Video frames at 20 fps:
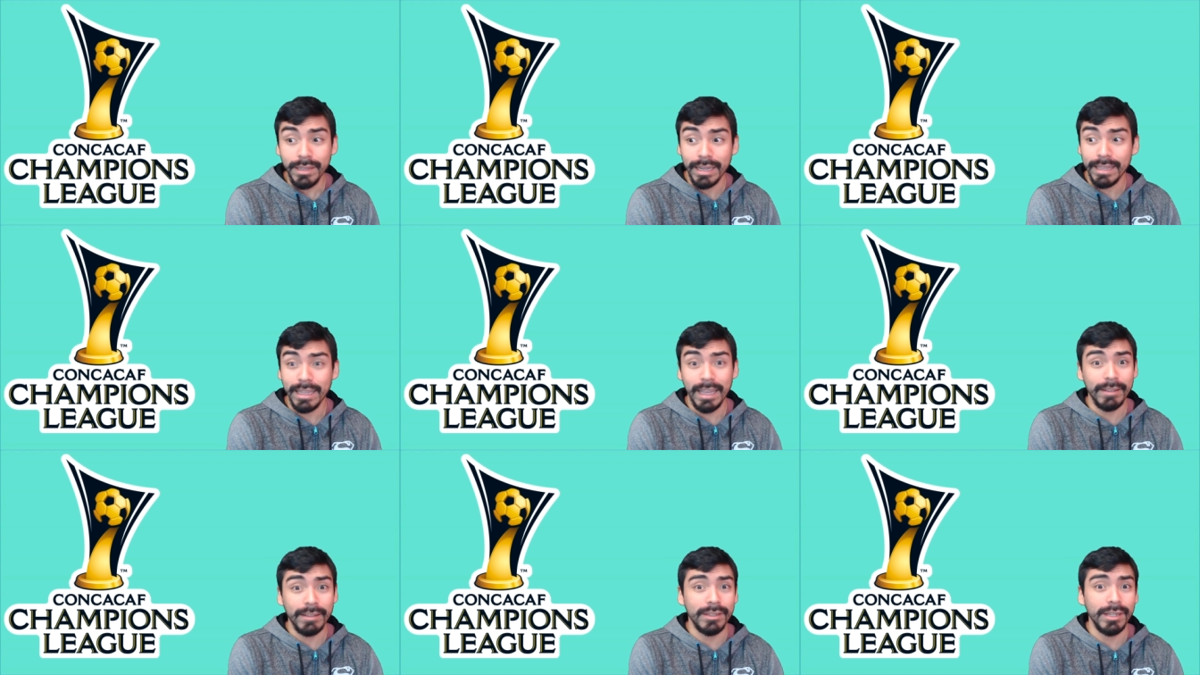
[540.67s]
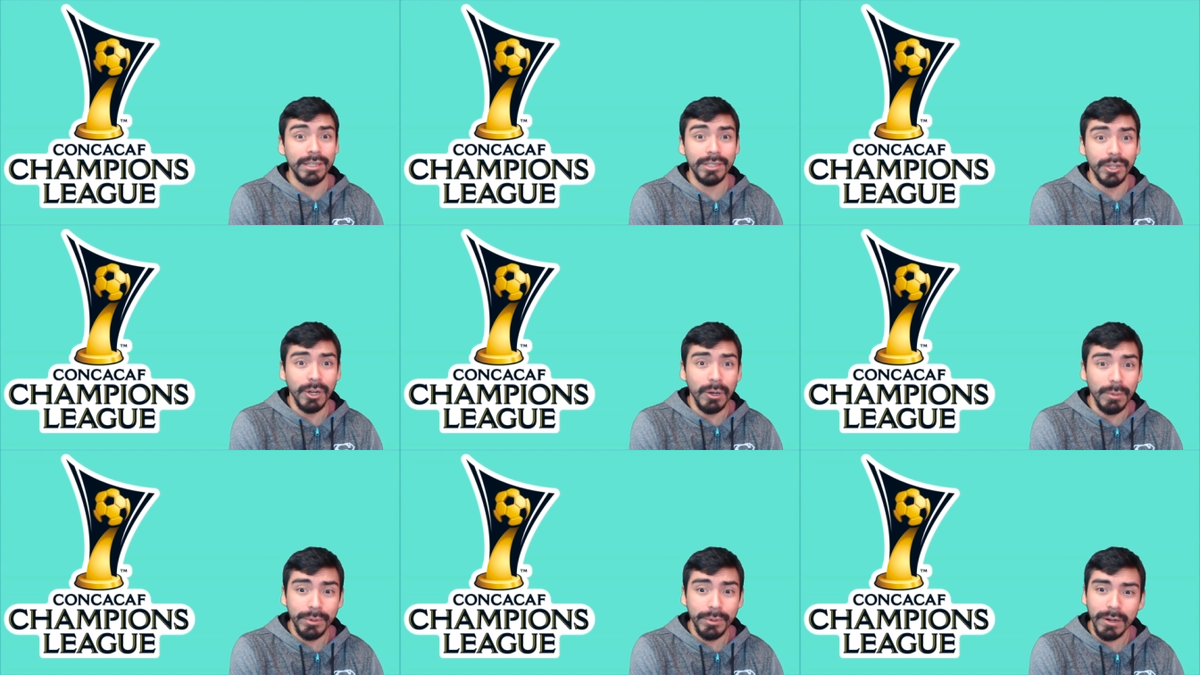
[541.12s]
in that
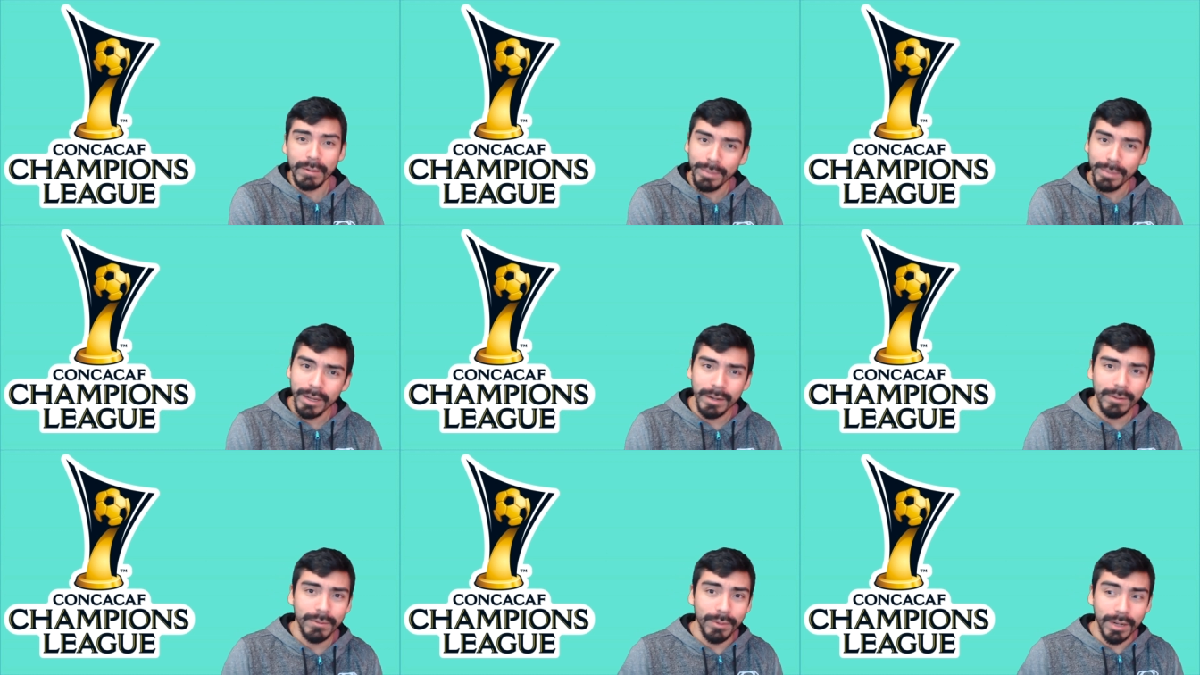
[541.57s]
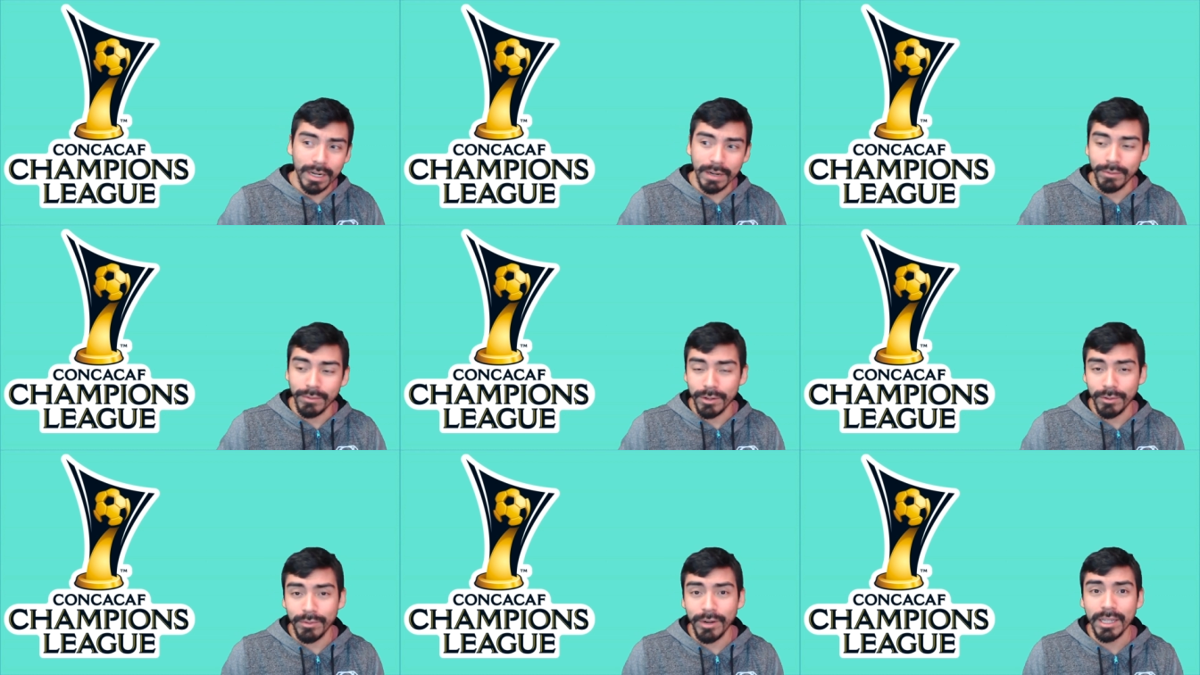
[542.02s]
season opener, but
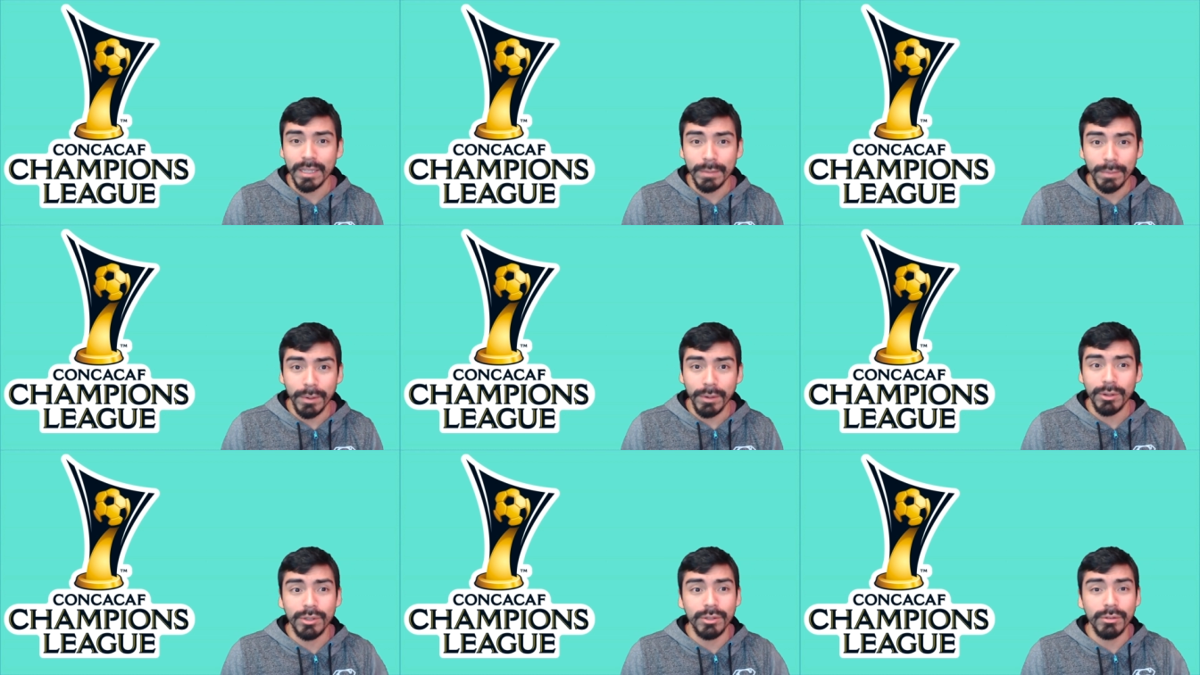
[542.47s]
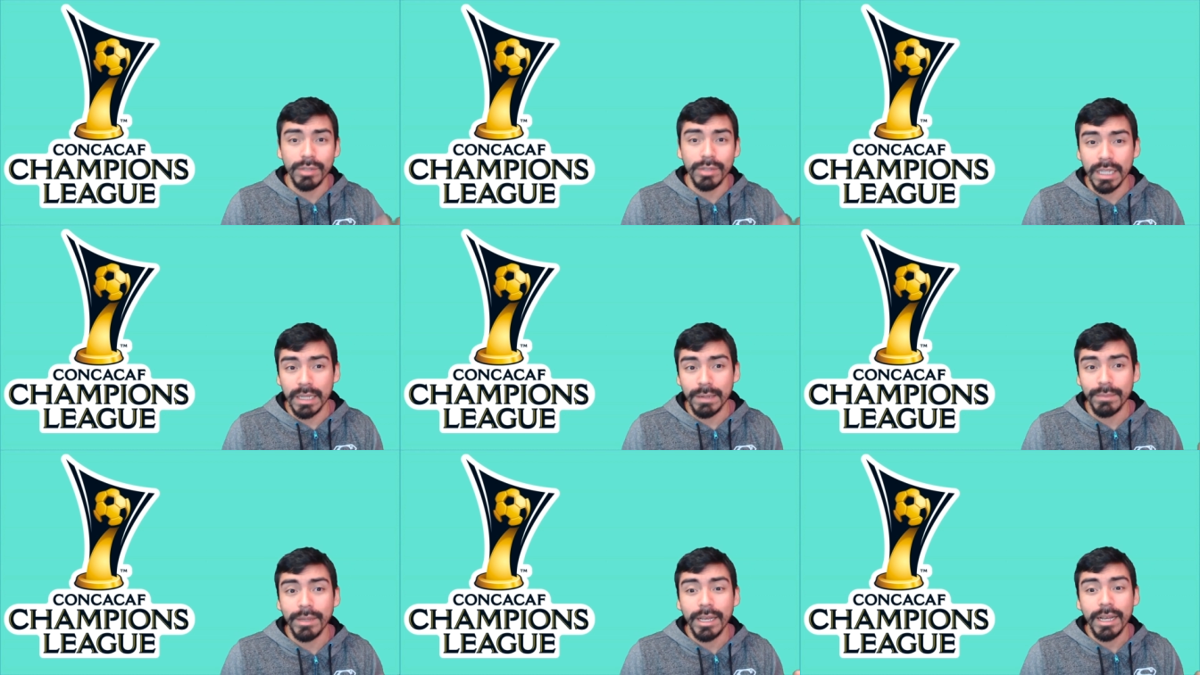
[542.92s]
whatever. Frank De Boer's new
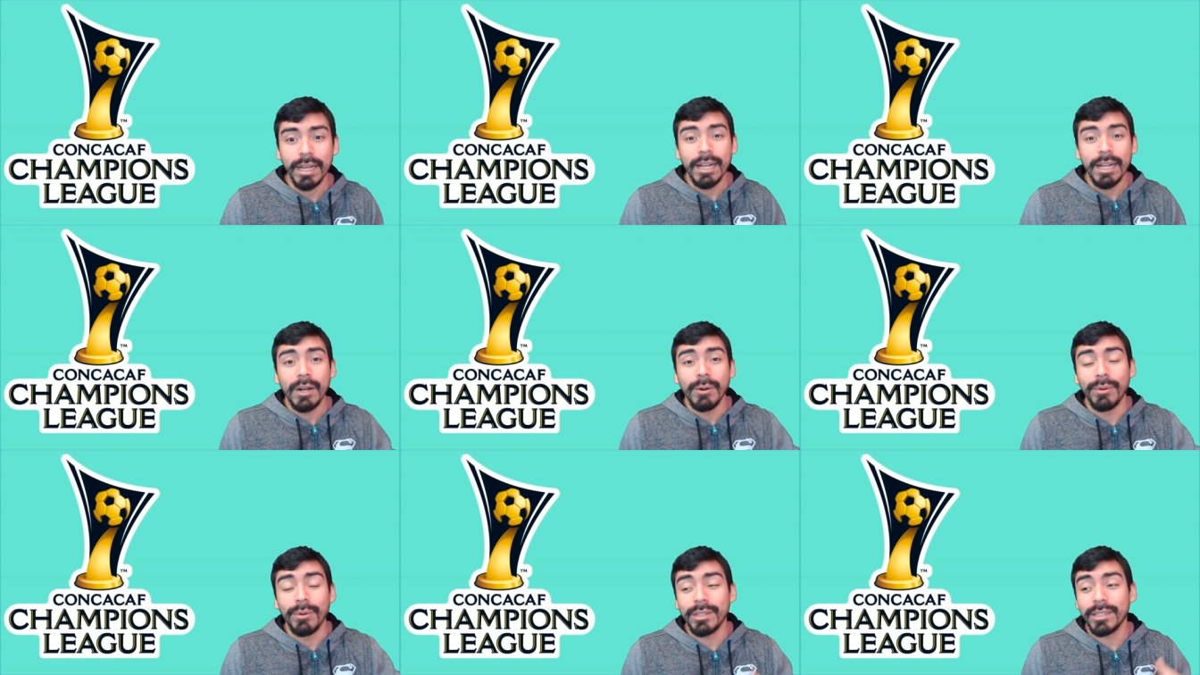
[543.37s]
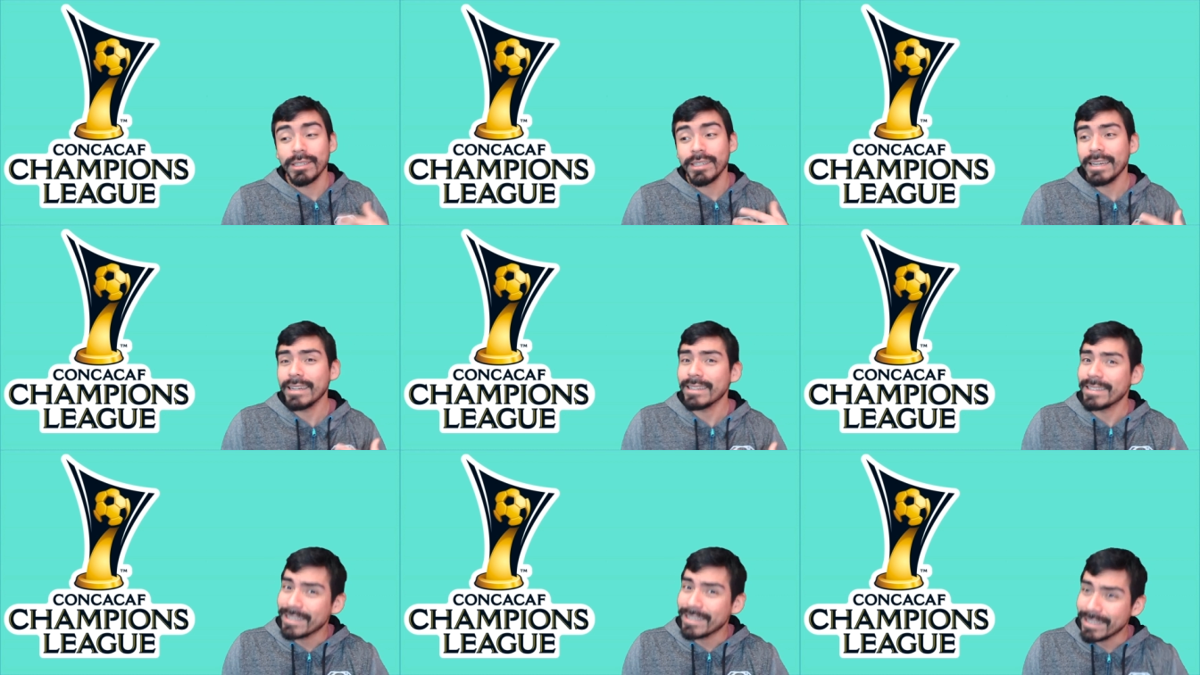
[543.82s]
team, which is kind of